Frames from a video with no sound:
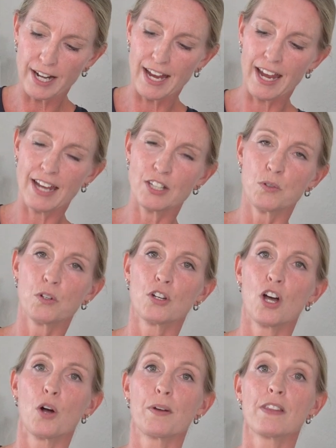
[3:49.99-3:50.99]
and you can
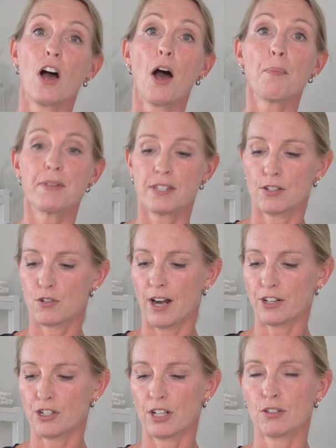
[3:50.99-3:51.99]
go in the opposite
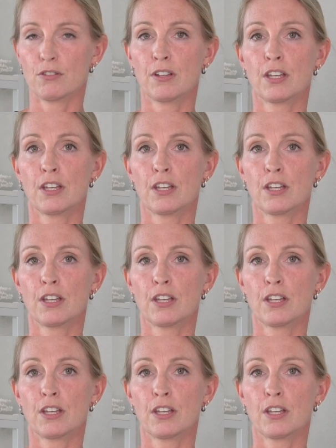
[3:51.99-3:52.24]
direction.